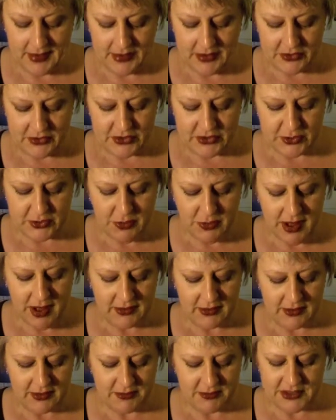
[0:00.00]
She
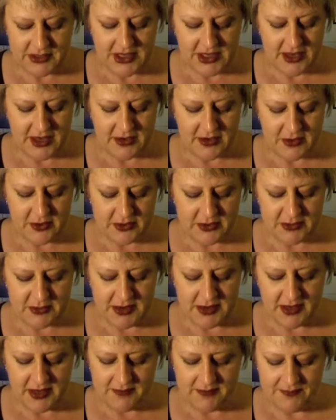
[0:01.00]
swallowed, but she had no
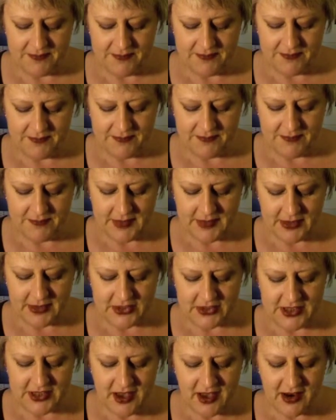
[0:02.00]
spit.
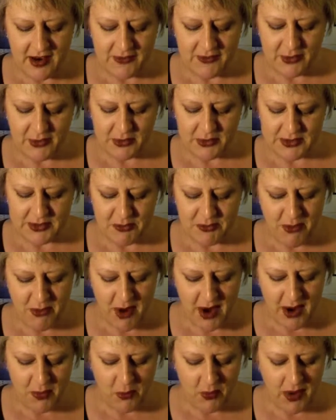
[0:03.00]
Just ahead of her was a
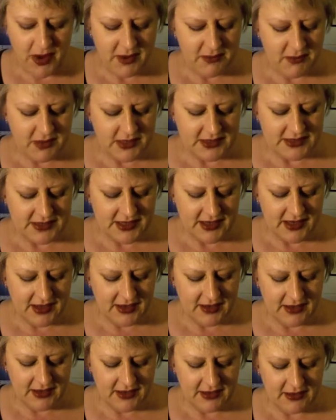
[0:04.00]
bright white Mustang,
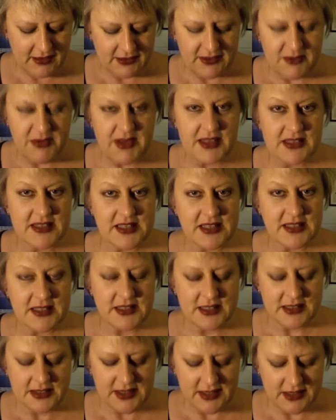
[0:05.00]
looked to be a
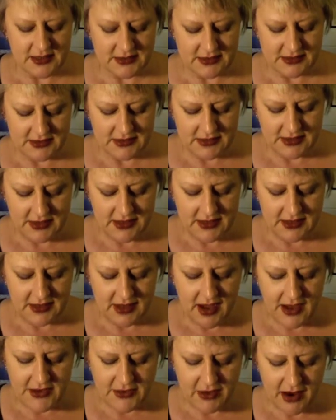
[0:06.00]
'66. The
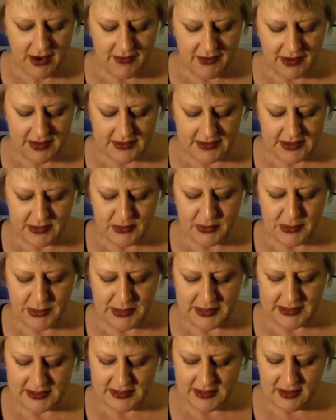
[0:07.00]
guy driving it seemed to be
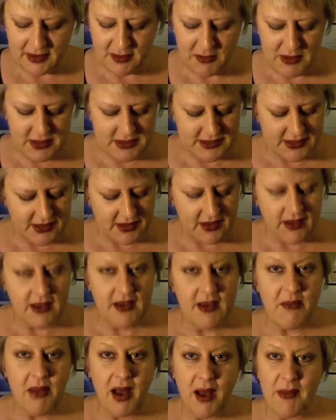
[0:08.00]
listening to music,
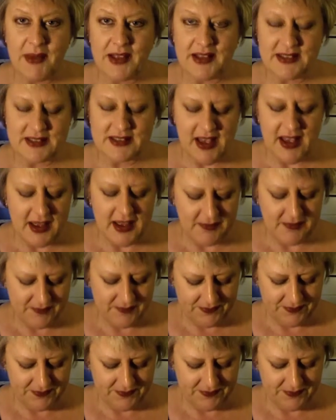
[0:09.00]
bobbing his head.